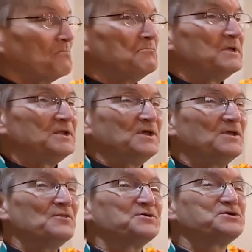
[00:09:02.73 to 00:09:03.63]
Meeting
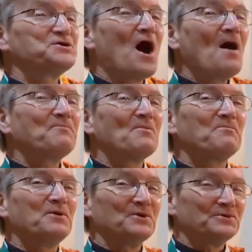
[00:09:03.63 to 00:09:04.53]
in the
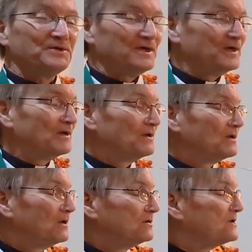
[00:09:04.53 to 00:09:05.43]
shop building
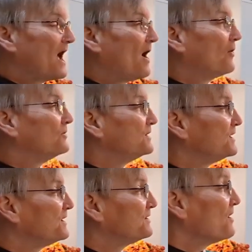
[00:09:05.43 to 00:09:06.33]
down
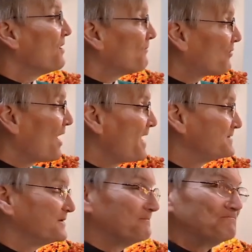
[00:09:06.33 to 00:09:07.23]
in
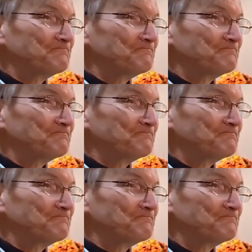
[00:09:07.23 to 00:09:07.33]
Brandon